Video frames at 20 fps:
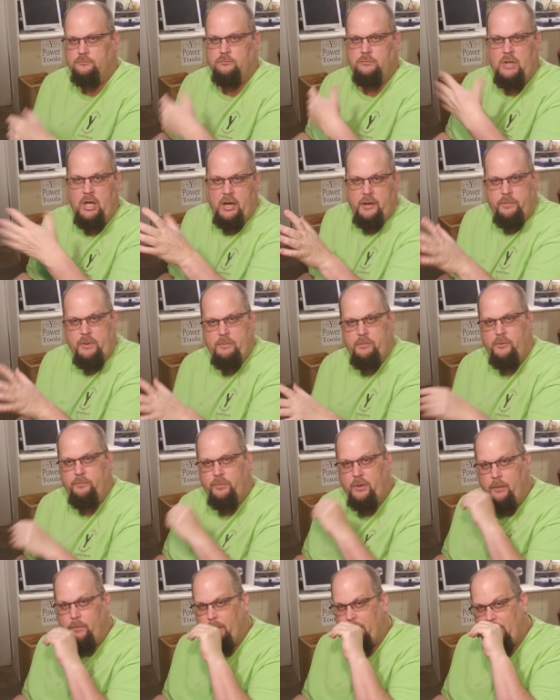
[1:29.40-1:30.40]
A lot of people
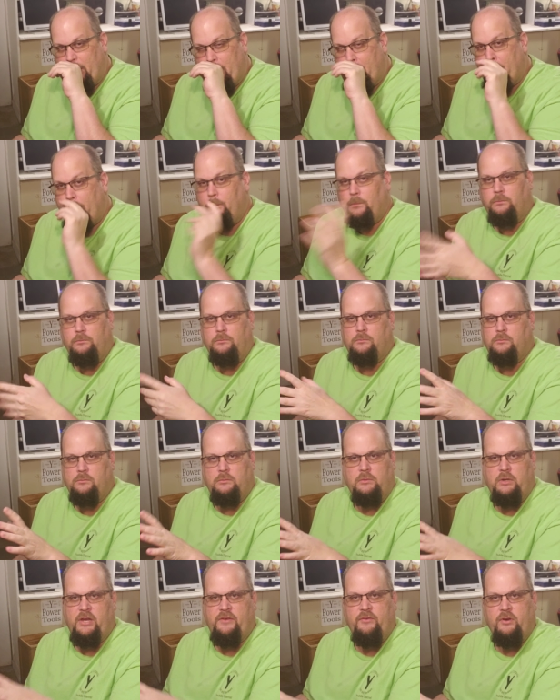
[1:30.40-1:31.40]
probably don't
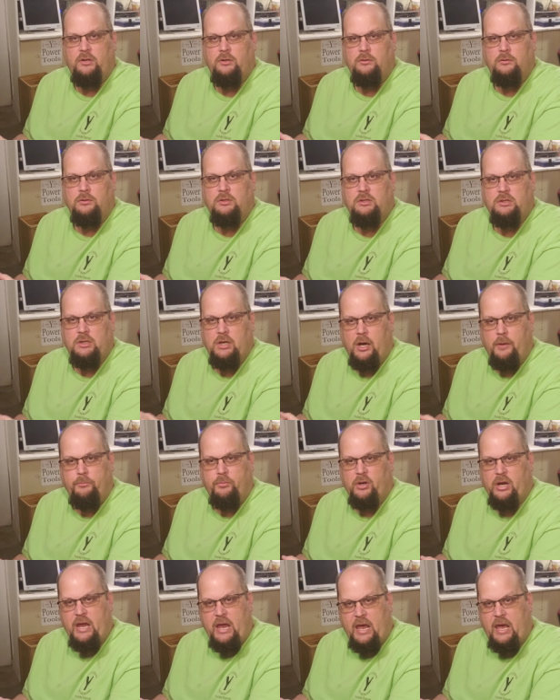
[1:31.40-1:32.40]
even
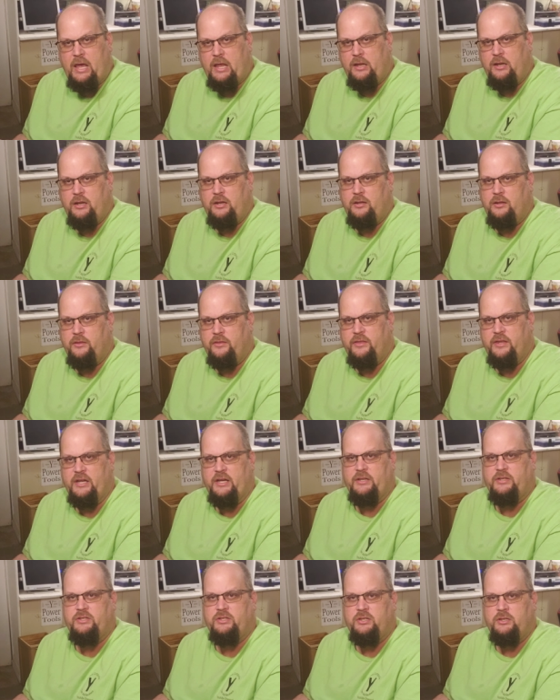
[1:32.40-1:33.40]
comprehend
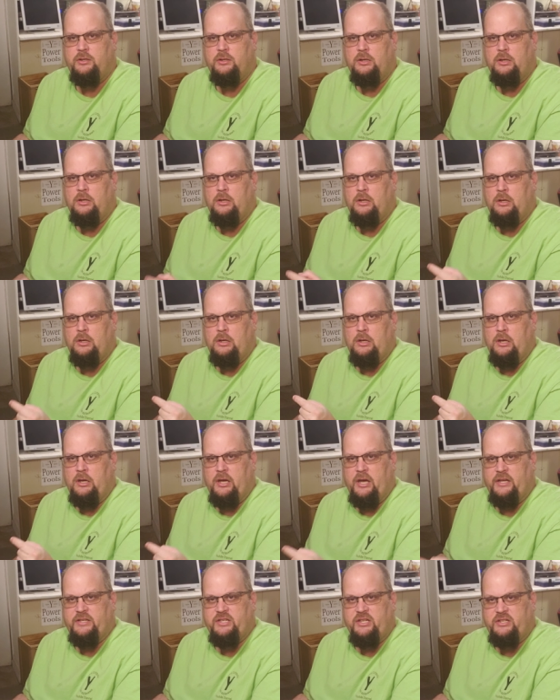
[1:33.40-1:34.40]
this
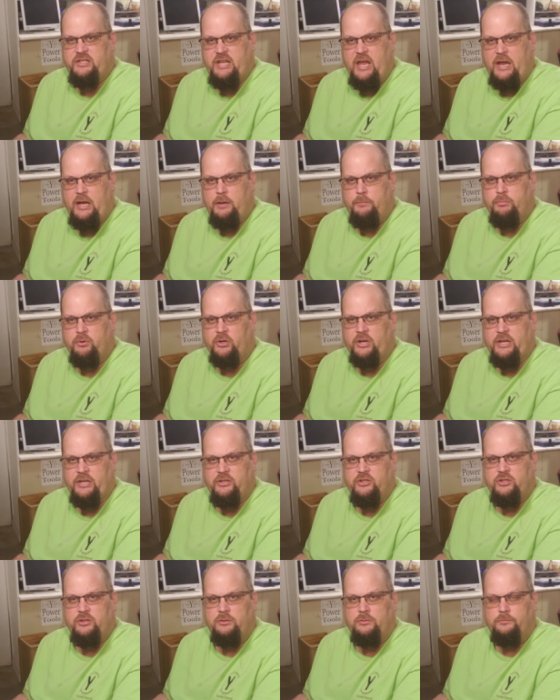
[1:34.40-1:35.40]
as a data
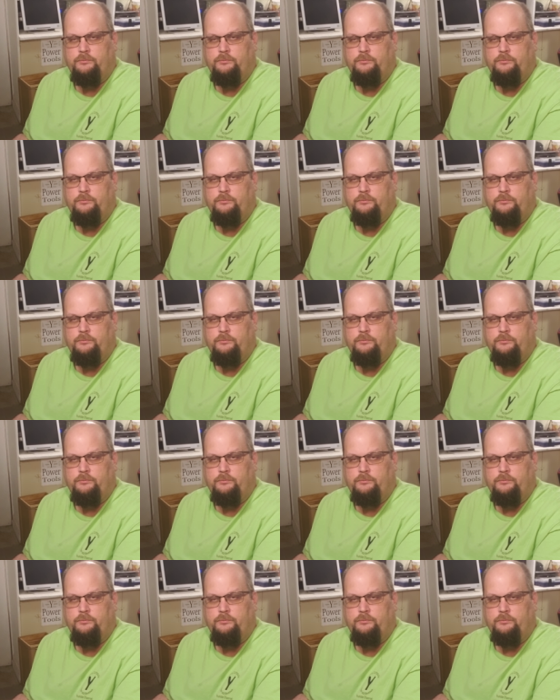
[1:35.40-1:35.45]
breach.